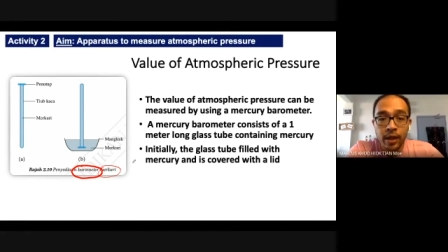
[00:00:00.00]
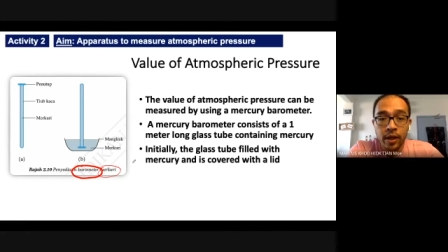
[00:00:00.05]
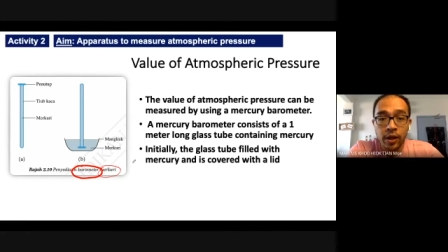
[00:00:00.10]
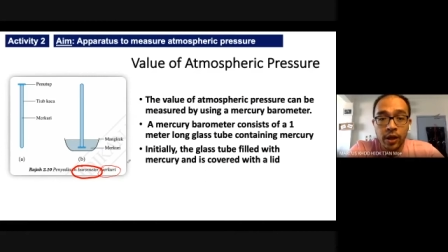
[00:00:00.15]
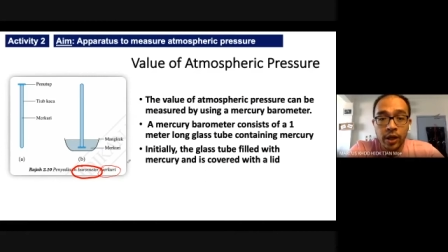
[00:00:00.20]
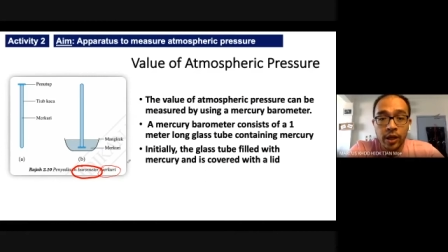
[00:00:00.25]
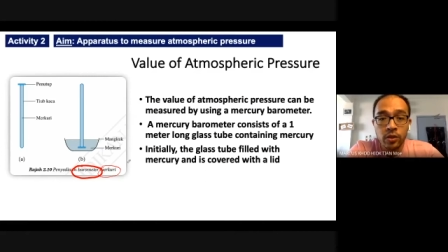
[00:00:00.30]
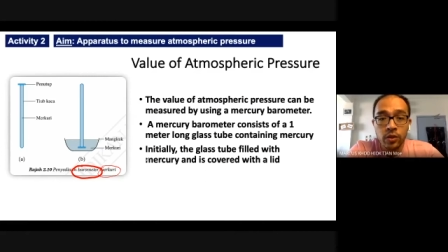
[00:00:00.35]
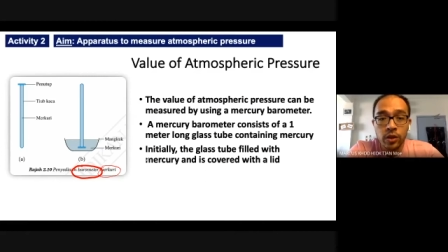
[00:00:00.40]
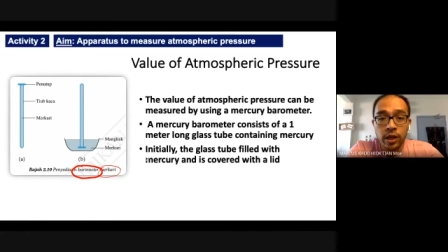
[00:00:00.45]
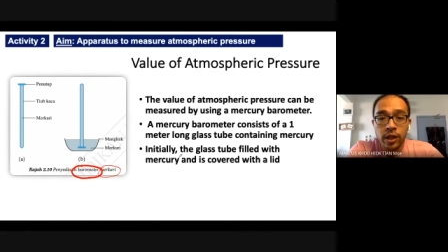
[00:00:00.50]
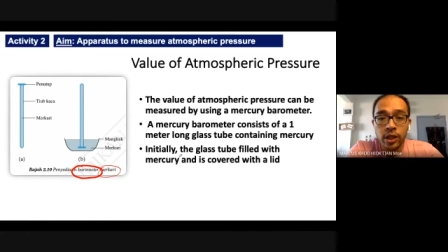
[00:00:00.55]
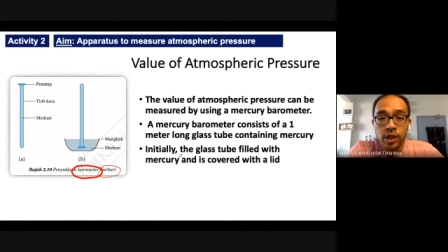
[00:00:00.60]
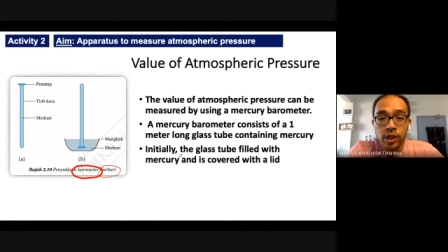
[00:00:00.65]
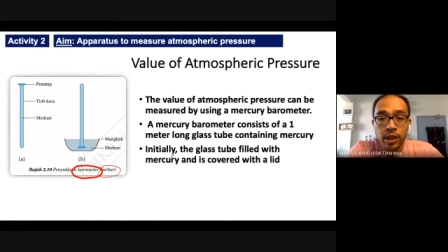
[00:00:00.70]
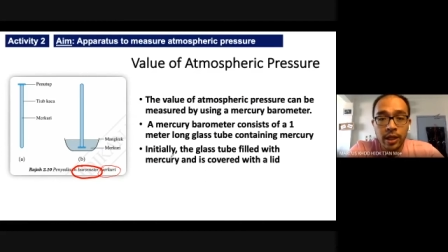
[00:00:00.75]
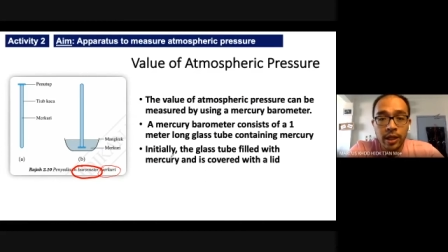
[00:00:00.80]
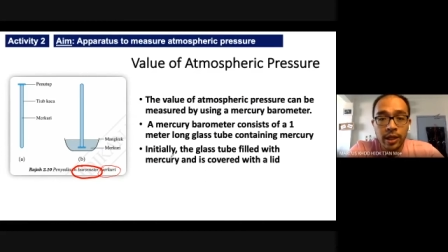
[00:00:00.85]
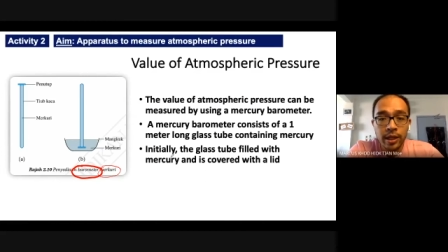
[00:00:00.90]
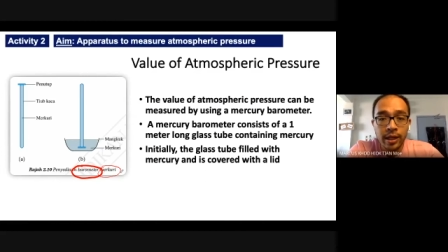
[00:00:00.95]
Okay, so
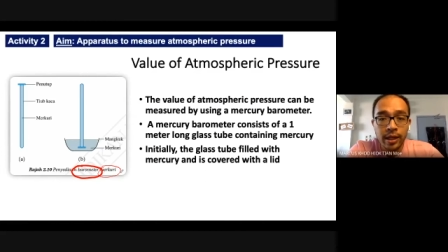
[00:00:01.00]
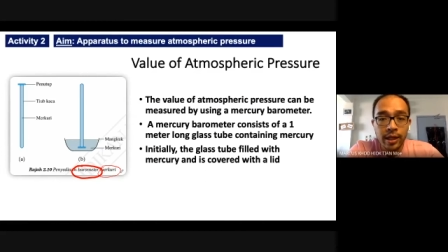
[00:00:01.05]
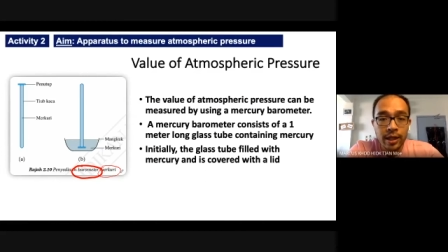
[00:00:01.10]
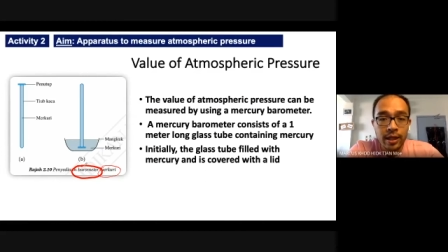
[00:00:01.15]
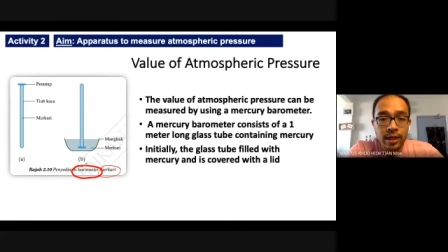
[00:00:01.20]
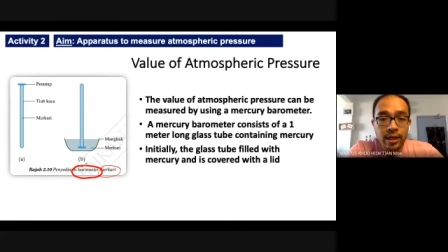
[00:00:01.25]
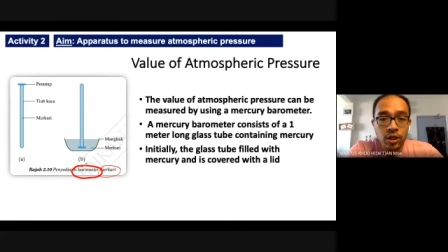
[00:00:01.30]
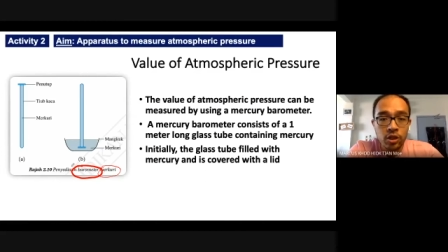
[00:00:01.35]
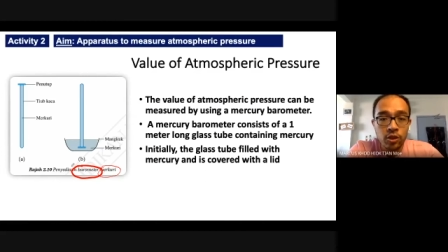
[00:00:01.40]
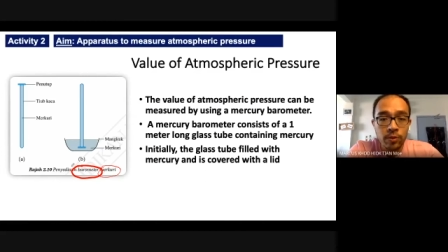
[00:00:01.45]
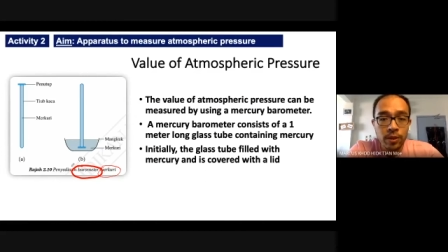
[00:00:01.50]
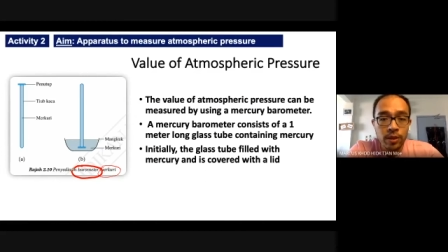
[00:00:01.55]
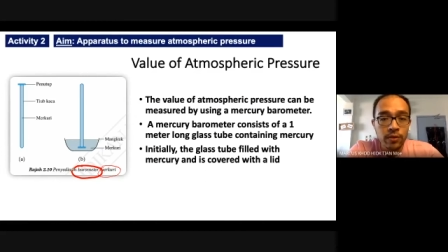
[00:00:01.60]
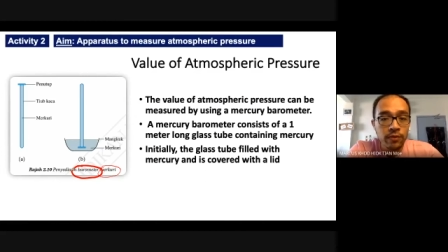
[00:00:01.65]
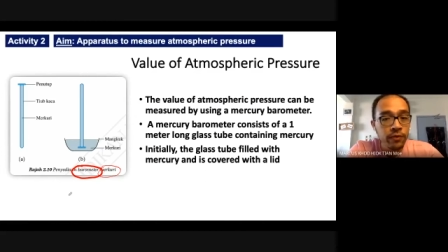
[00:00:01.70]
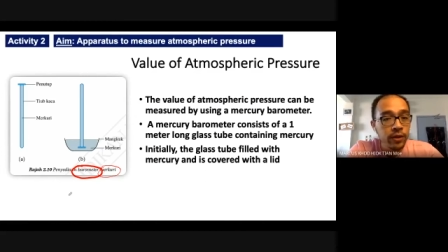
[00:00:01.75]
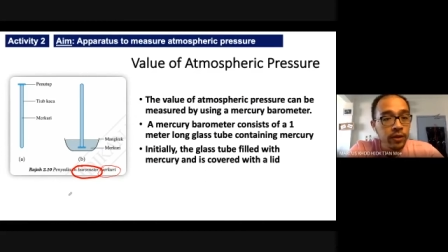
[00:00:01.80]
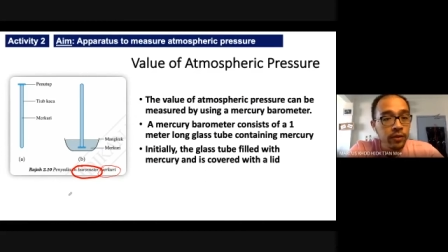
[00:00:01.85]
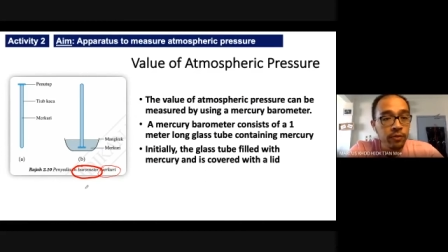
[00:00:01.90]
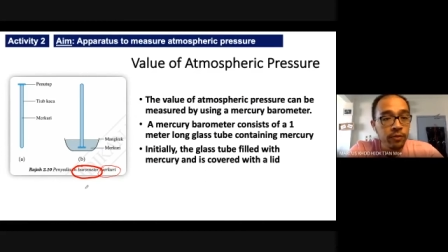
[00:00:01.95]
initially the glass tube is
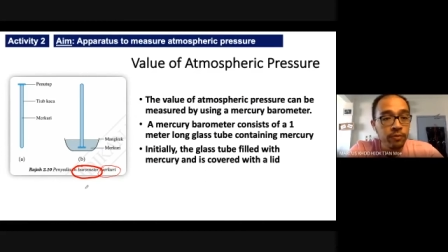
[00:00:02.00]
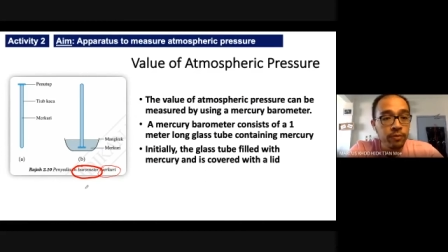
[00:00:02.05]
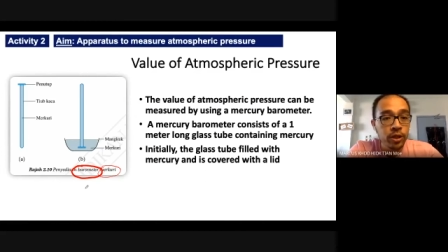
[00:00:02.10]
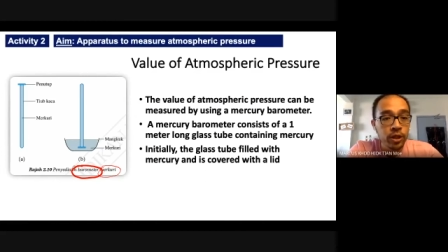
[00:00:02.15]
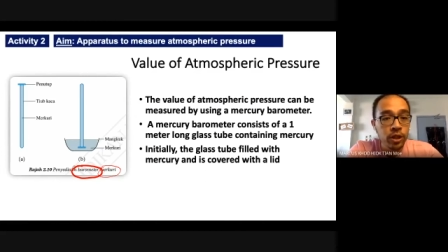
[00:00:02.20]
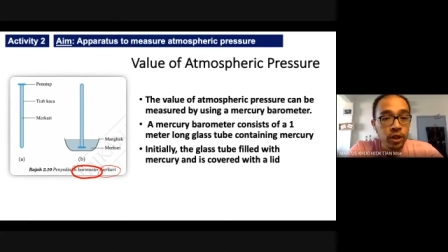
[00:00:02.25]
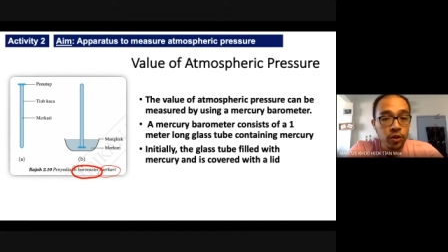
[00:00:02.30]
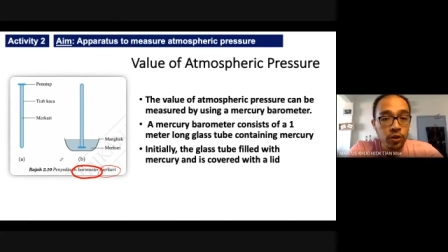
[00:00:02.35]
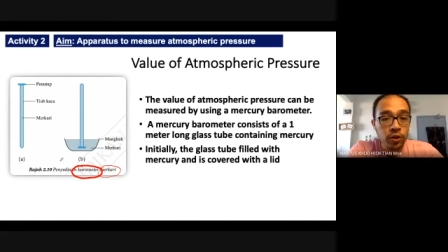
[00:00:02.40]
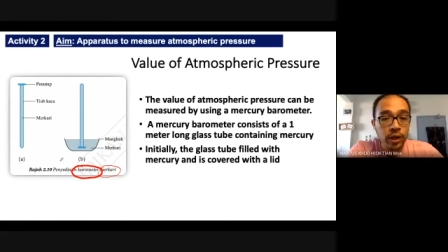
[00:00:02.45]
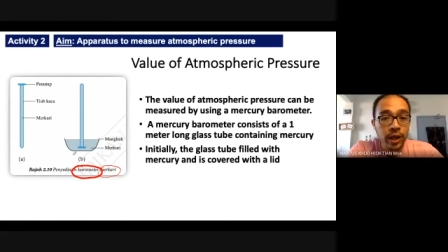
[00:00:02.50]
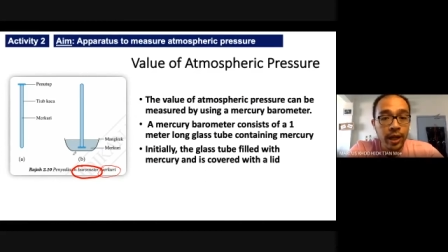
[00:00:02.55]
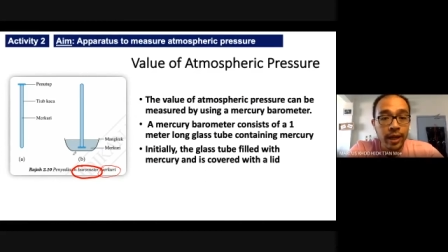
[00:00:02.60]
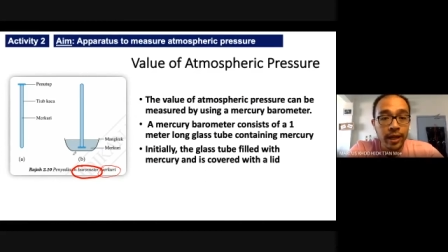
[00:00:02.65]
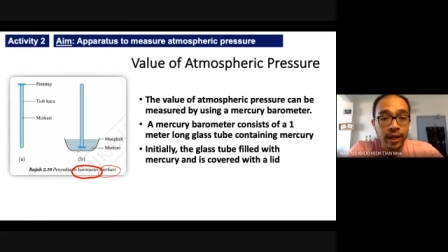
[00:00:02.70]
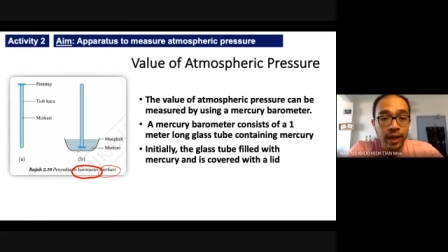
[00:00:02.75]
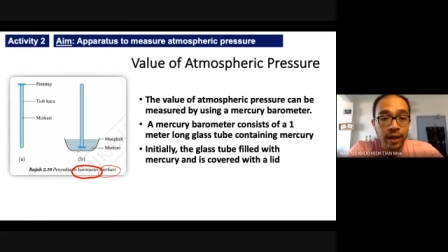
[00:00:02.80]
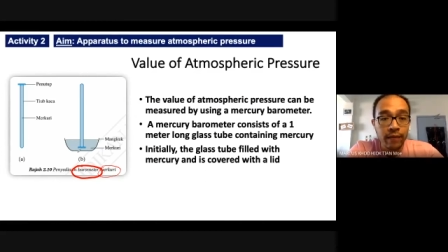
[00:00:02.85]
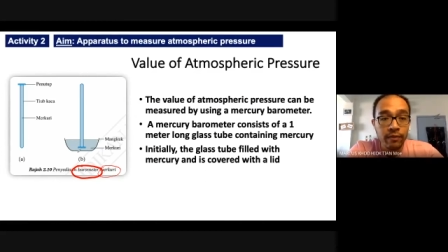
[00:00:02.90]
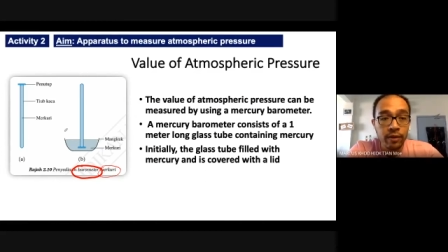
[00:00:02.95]
filled with mercury
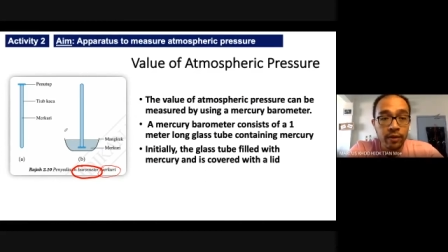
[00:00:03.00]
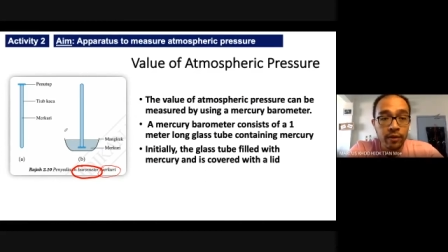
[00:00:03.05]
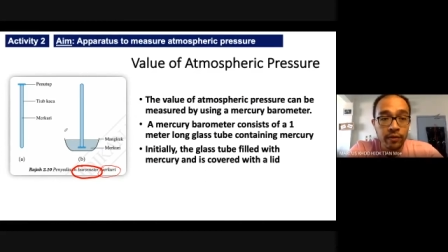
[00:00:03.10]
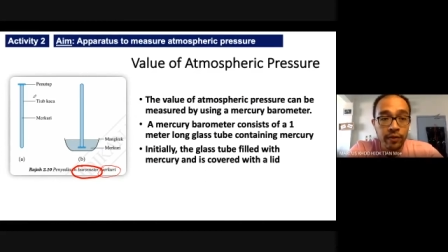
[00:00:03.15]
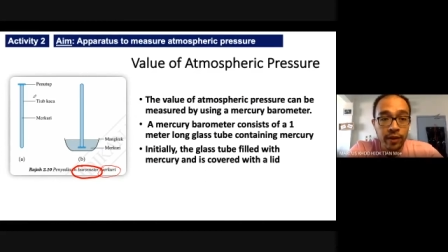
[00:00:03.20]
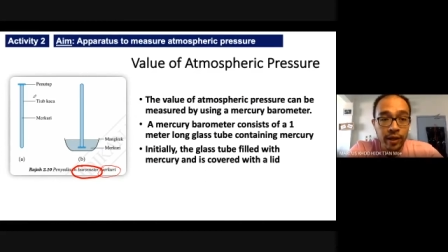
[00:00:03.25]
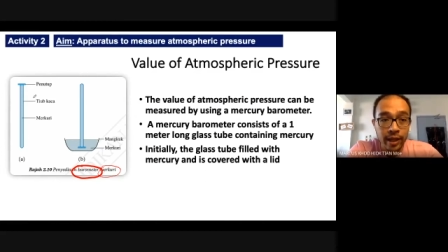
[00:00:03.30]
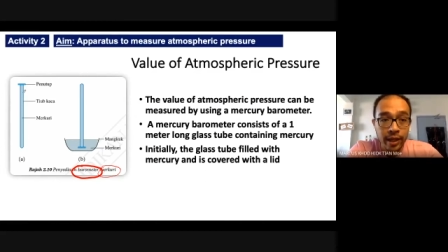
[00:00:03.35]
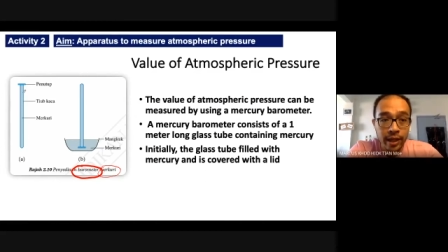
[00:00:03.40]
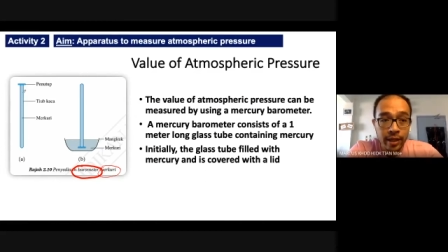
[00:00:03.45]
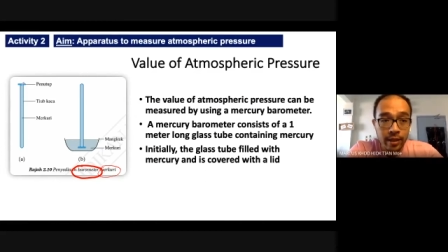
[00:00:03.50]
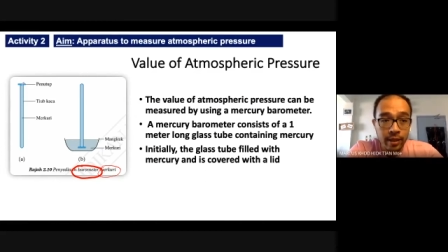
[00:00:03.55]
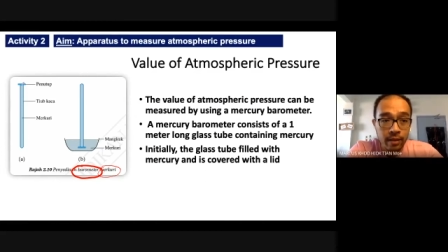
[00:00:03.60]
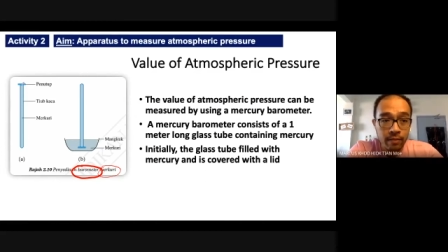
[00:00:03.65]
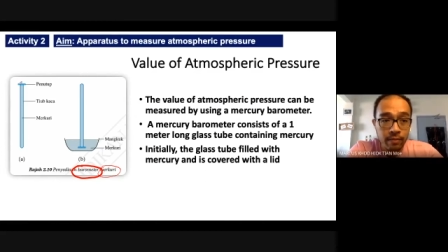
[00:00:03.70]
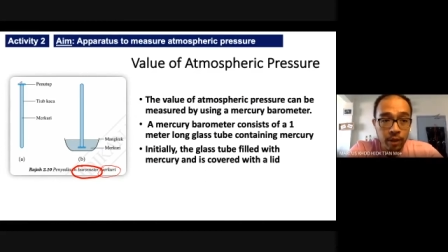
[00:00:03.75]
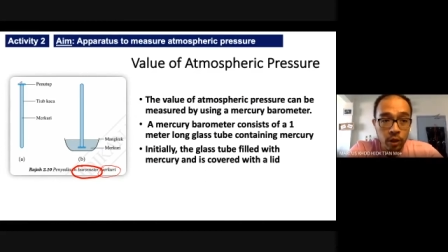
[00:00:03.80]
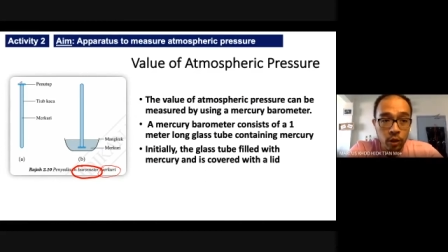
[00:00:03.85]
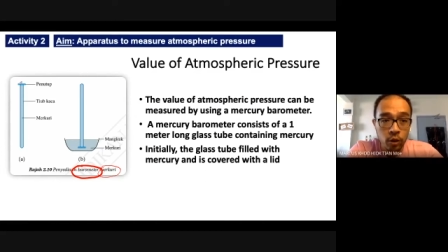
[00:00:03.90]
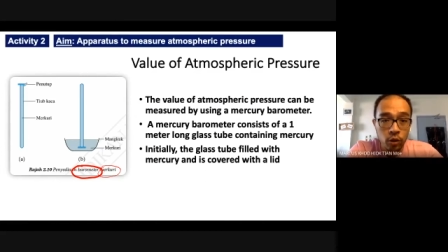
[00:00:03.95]
and covered with a lid,
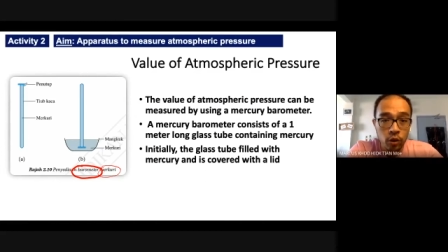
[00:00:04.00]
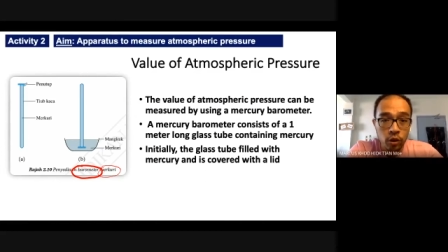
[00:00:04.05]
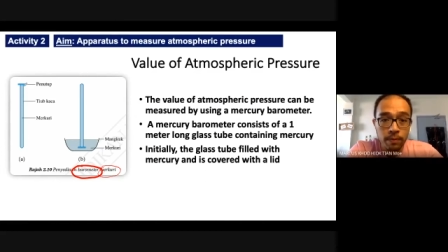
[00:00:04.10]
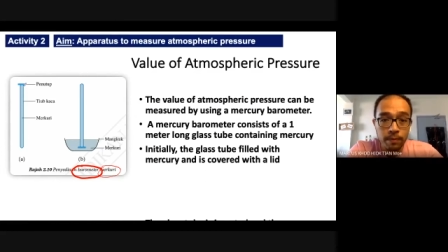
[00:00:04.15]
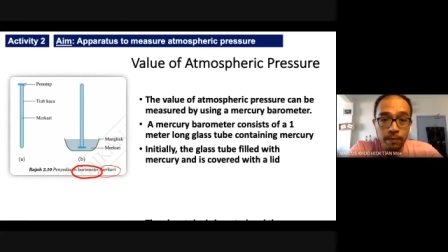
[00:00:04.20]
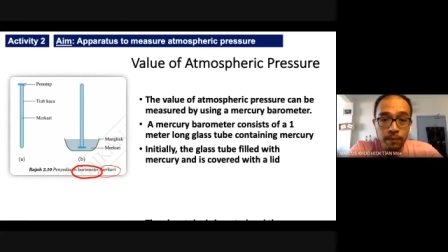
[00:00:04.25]
penutup.